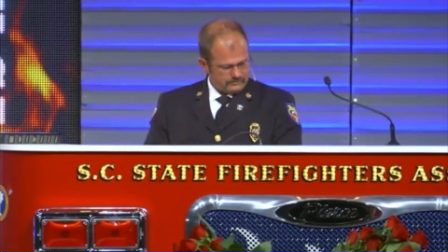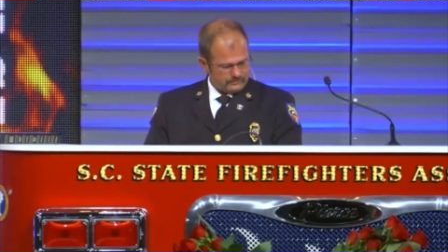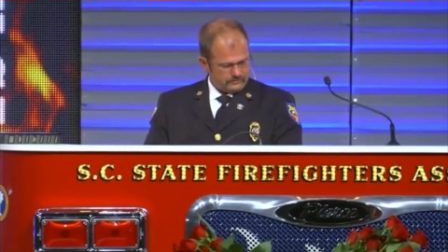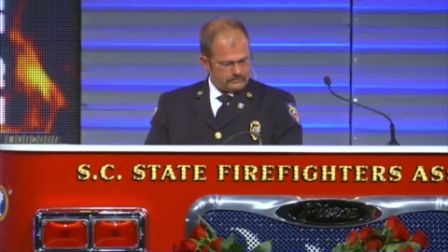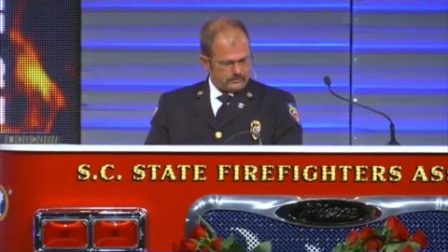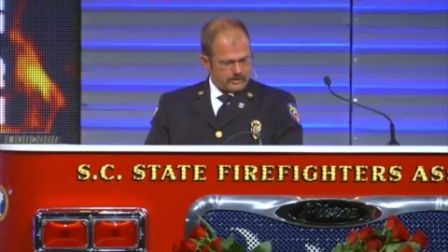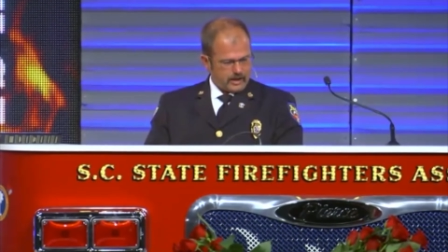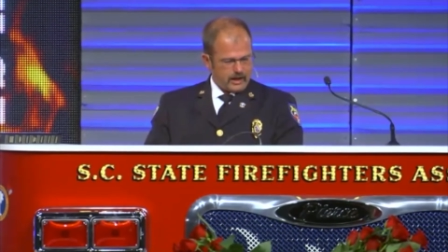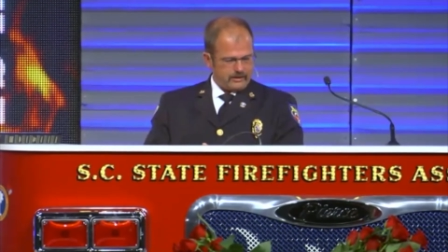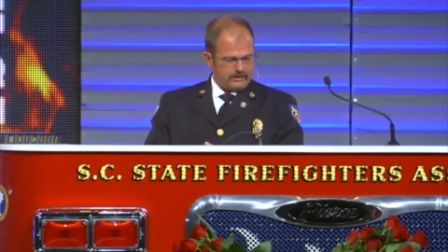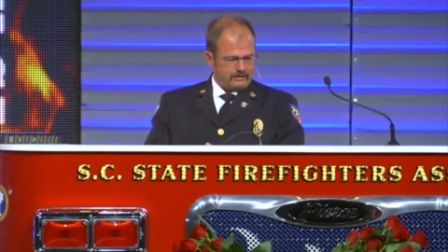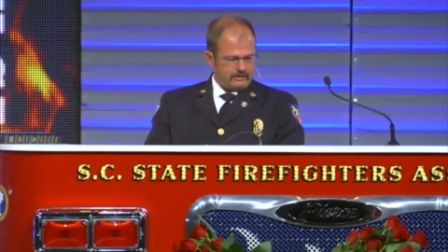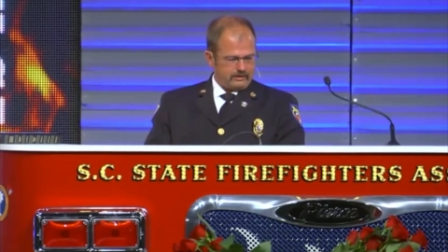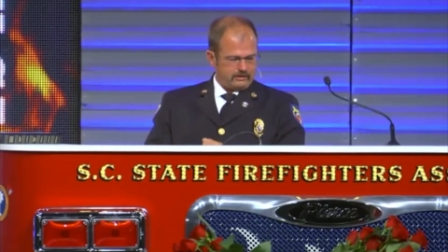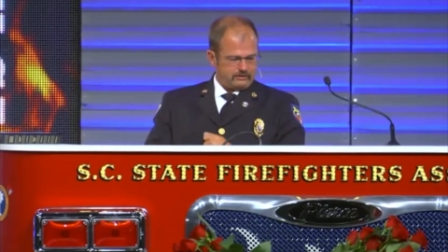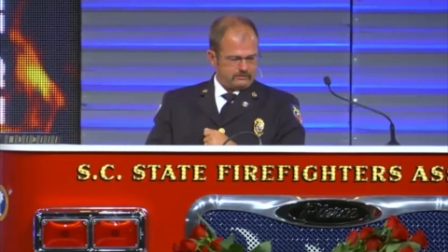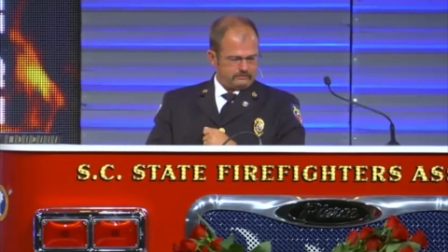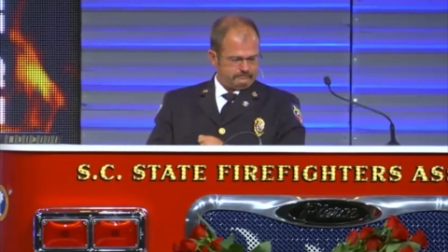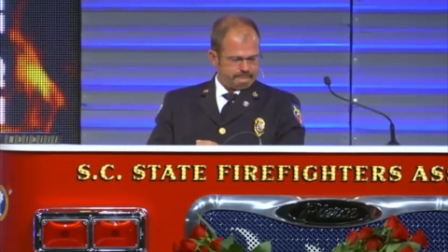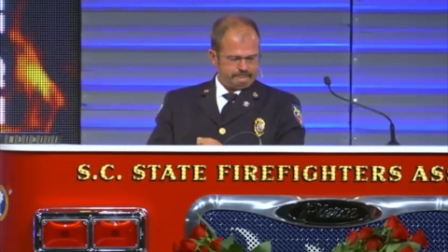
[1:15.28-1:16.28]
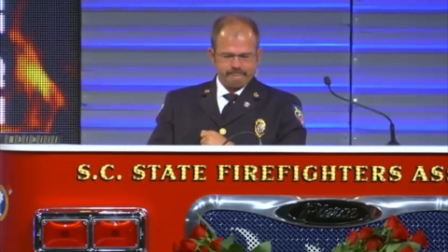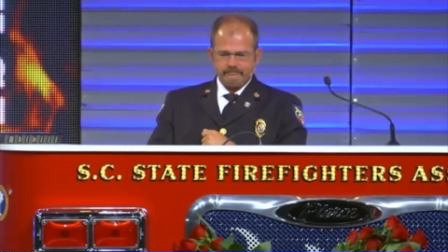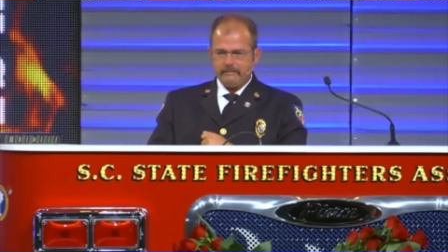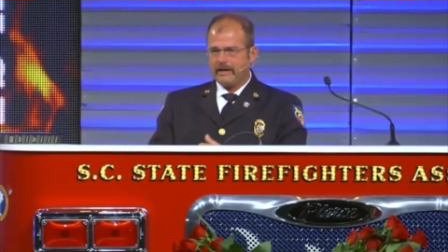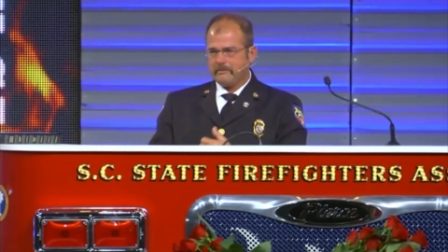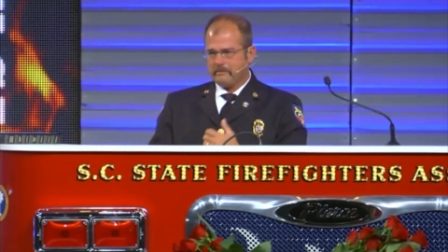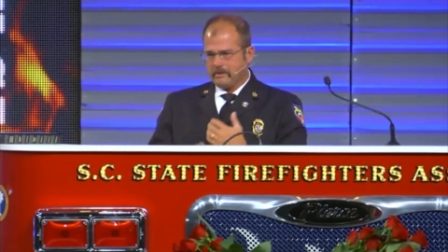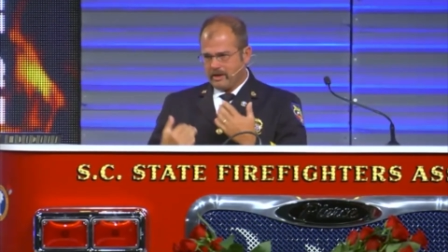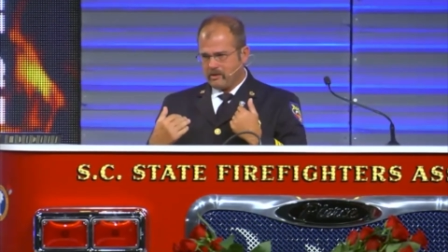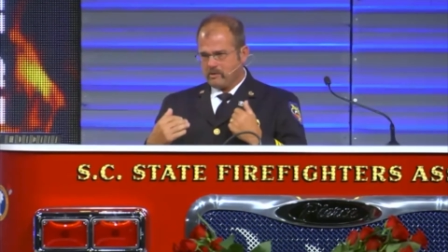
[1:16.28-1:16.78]
That uh,
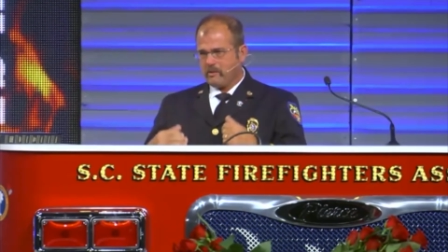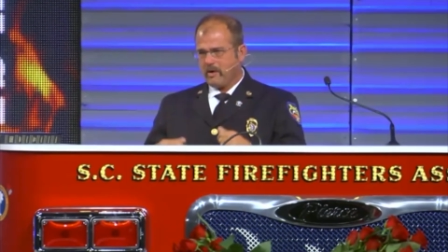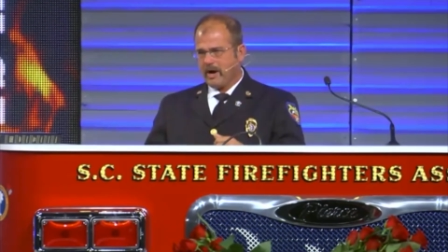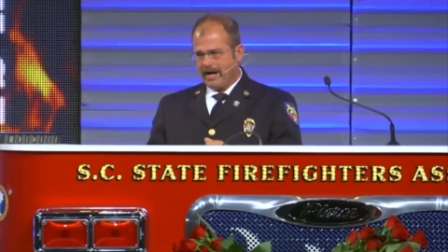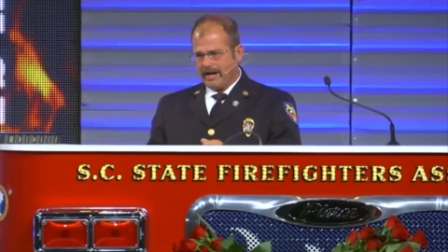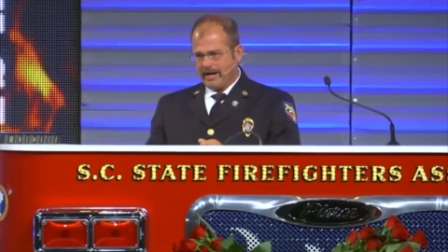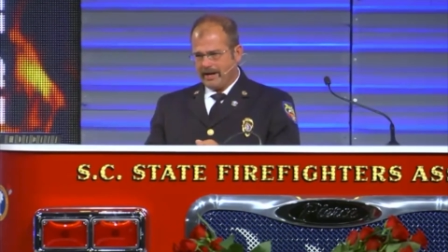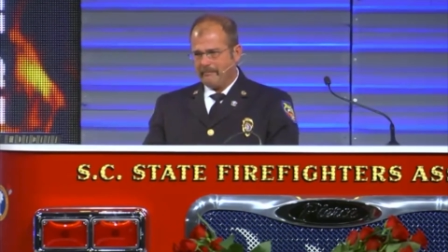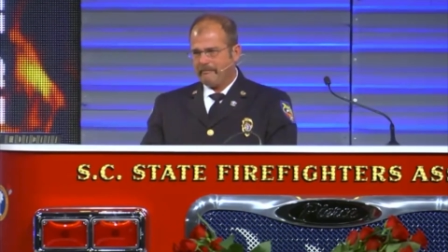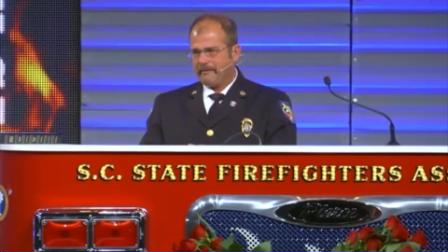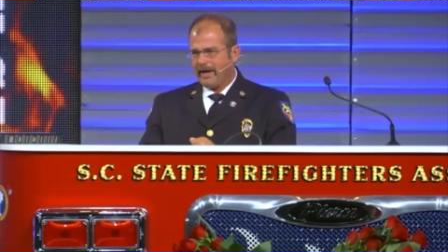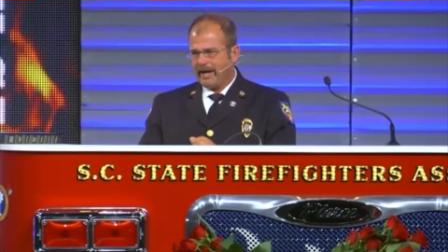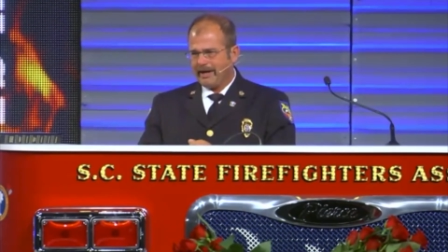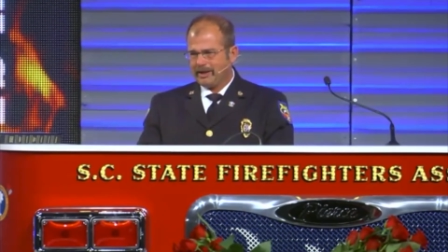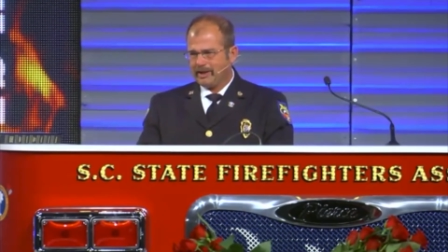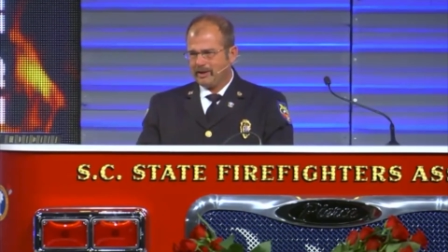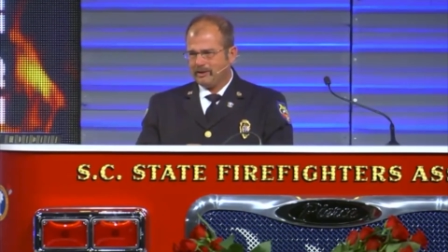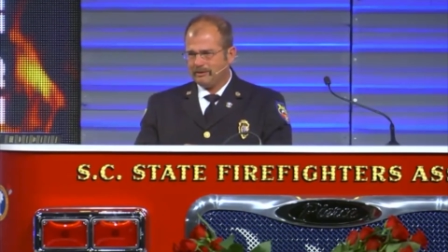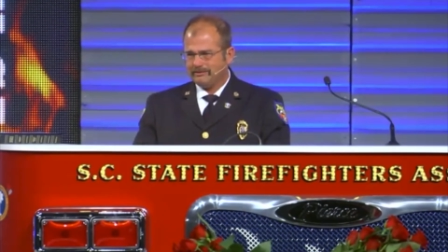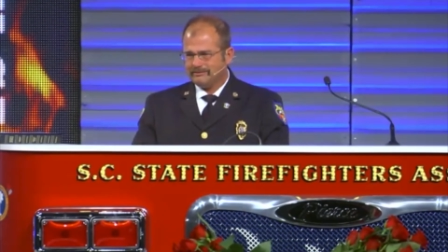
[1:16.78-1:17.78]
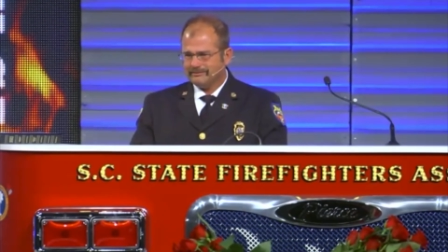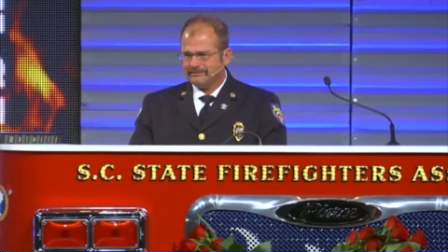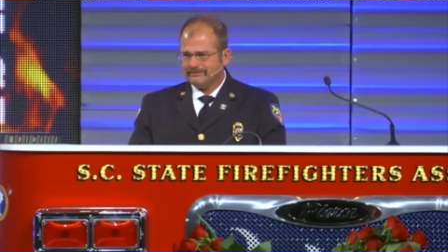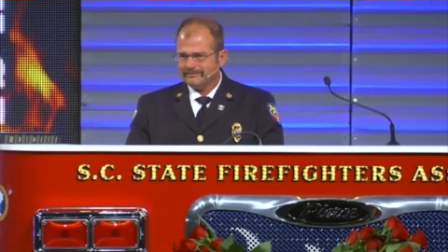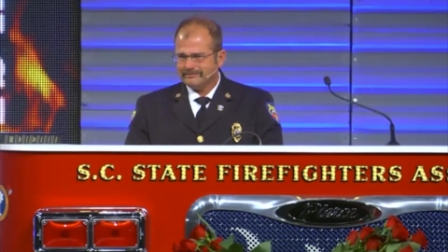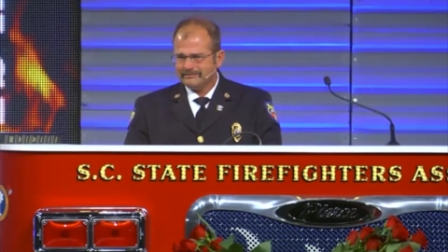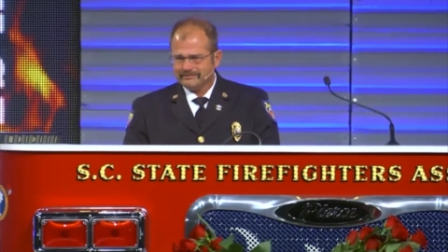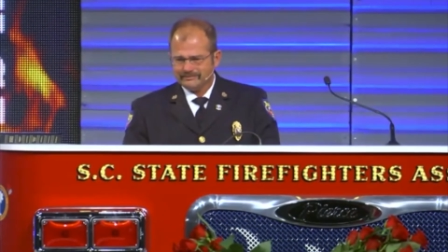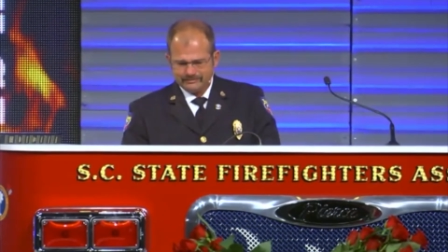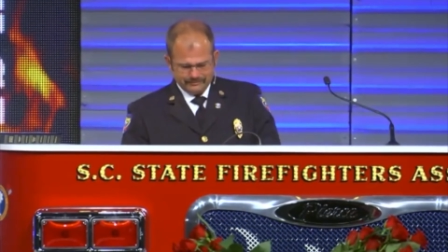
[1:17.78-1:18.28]
made me who I am. Thank
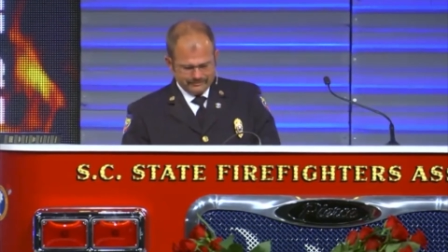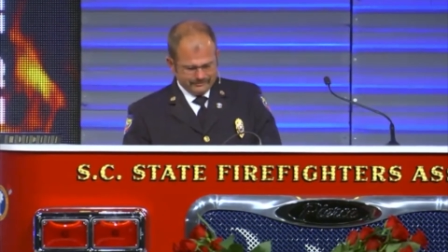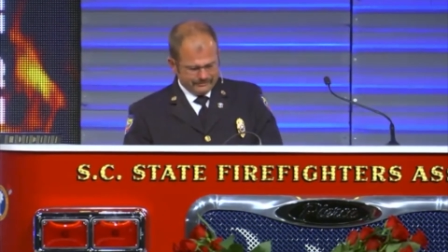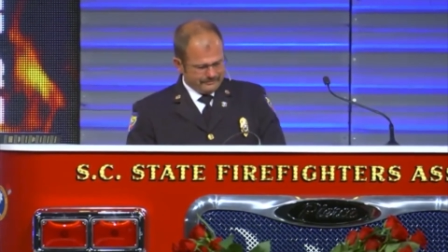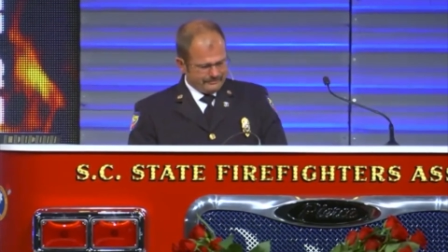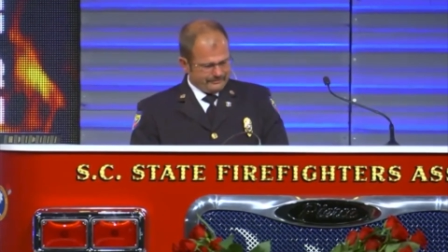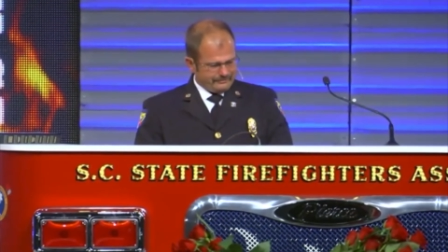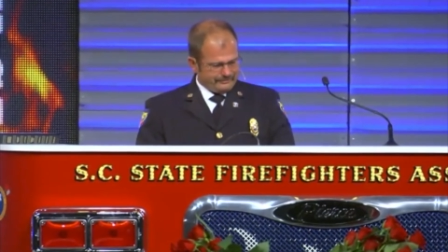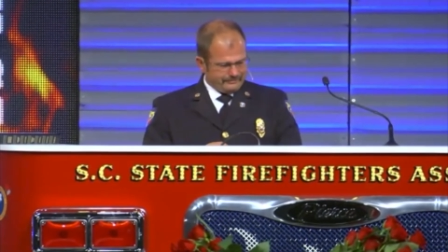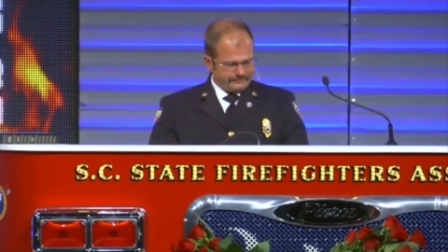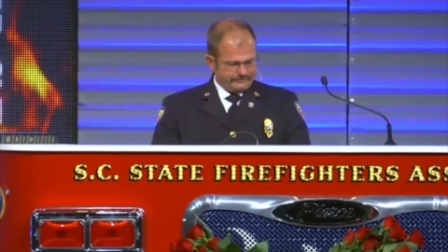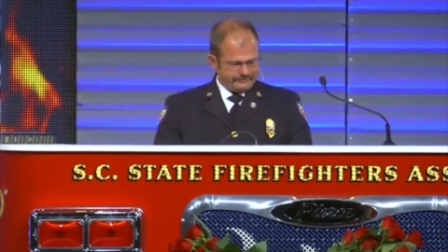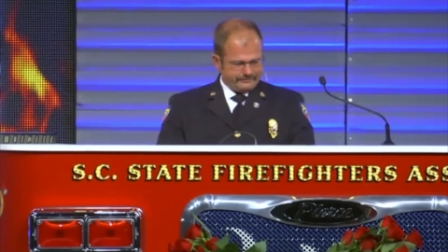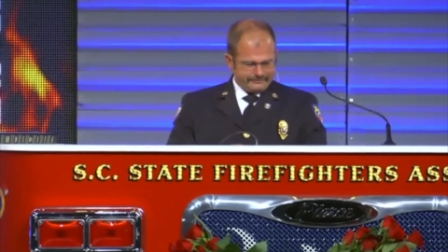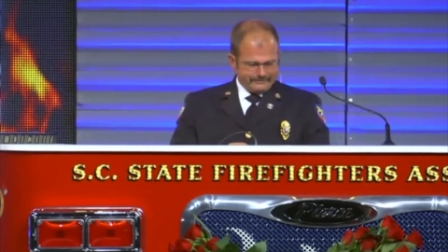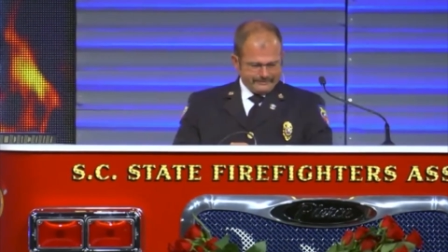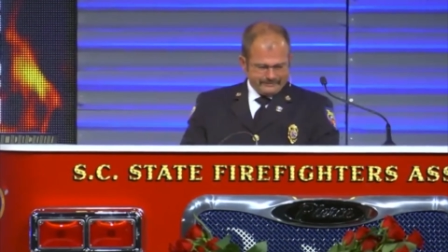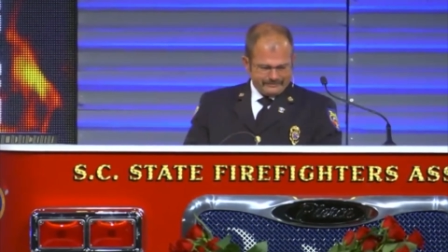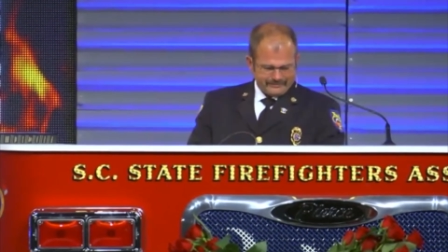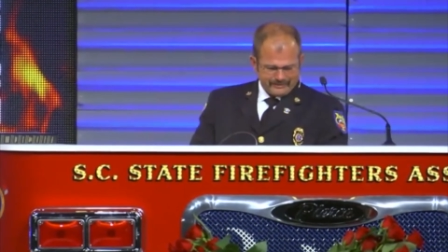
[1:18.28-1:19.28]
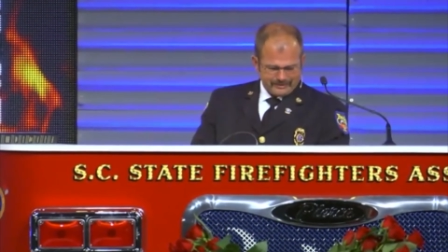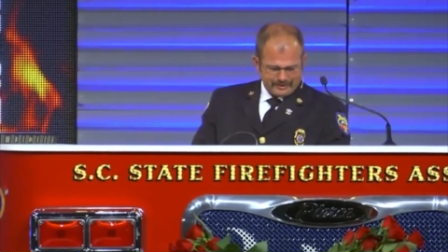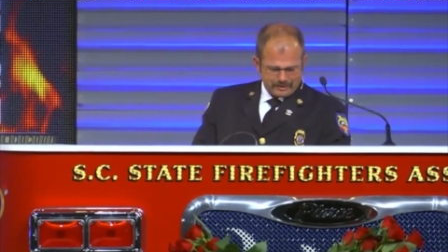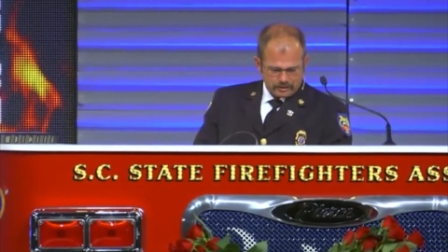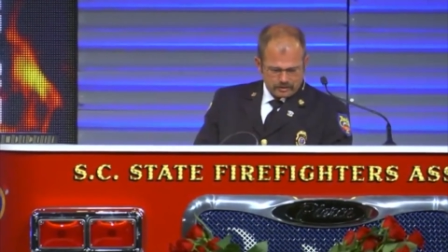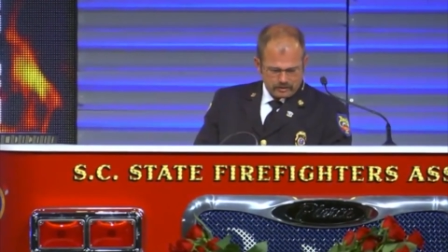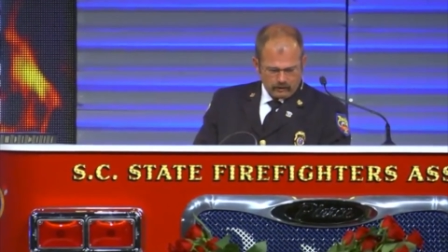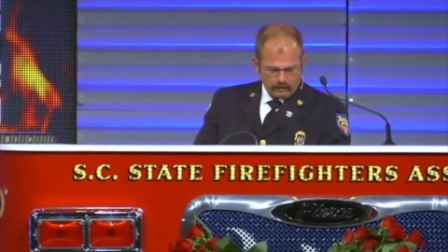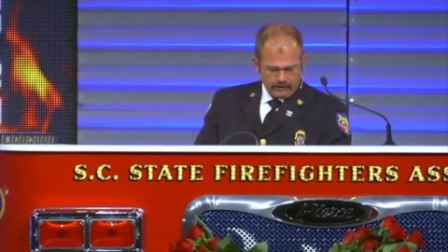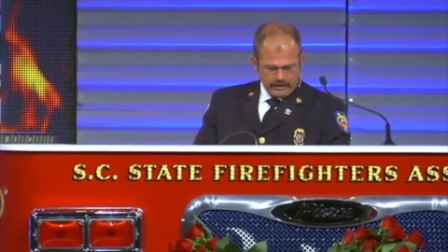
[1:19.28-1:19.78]
you.
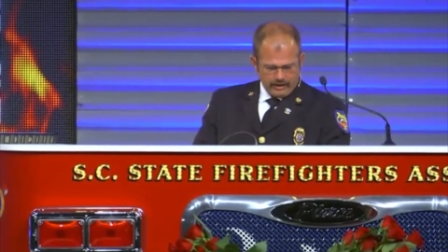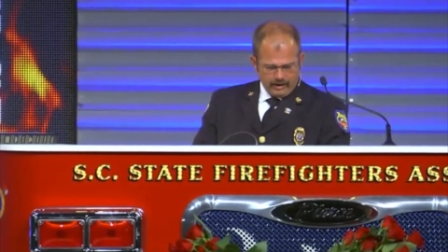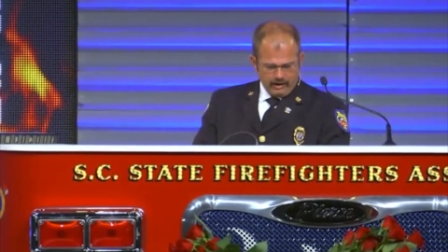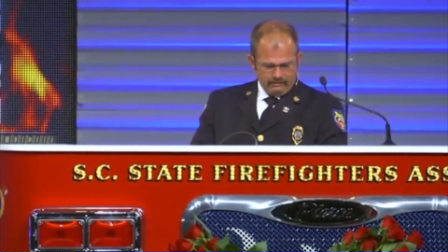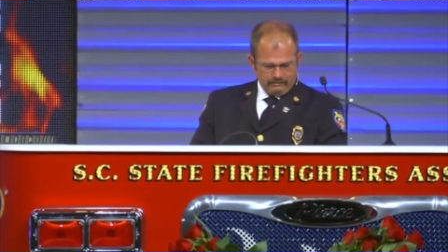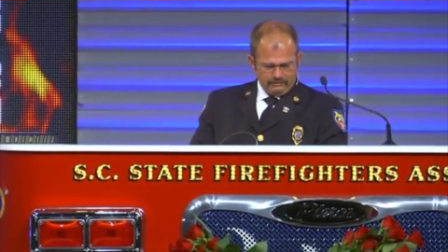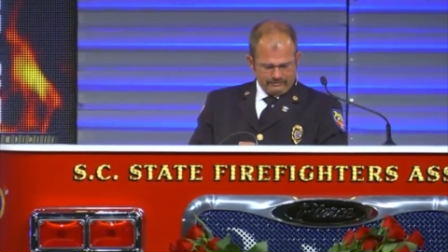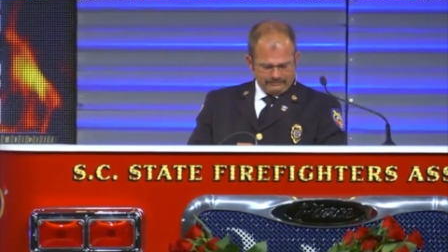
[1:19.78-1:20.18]
Sorry, y'all.